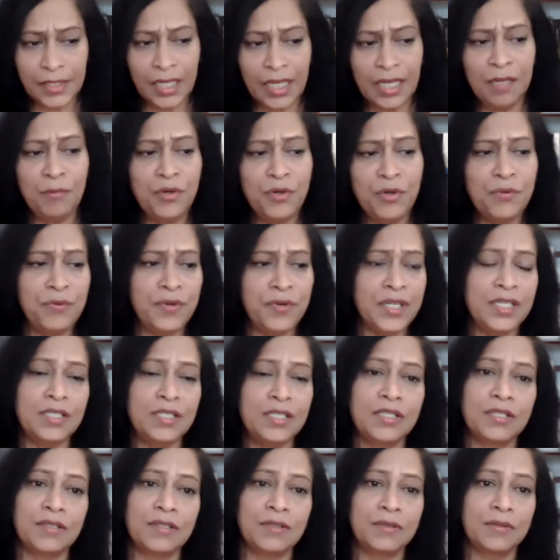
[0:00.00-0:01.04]
I moved
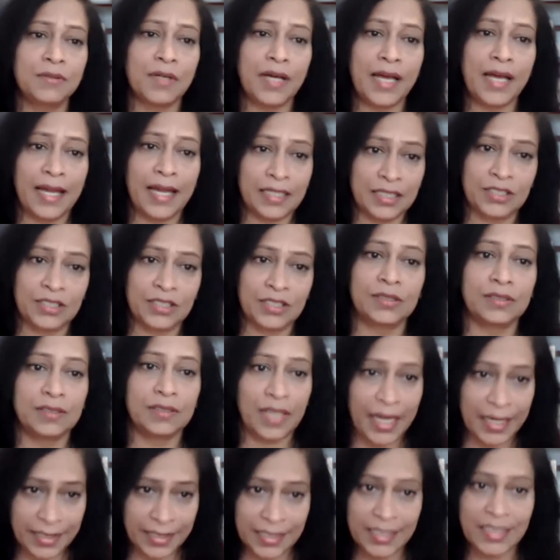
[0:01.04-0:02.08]
into actual
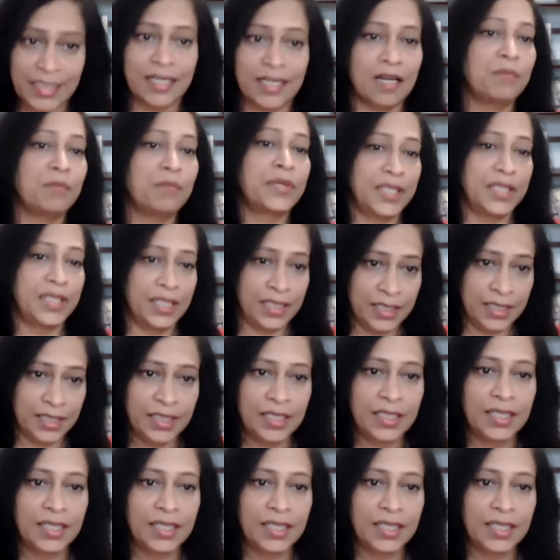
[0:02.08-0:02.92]
IT company.